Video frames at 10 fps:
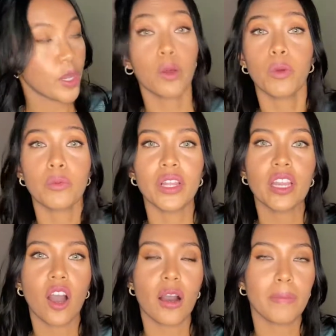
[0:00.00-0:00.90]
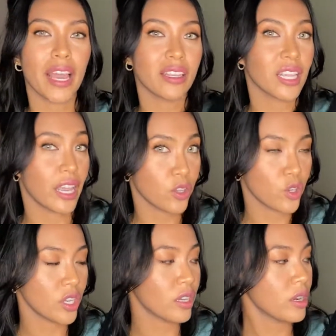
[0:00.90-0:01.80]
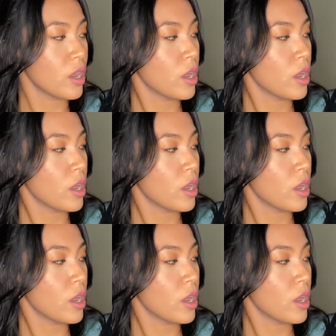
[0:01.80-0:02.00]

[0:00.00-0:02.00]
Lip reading: Or what really caught my attention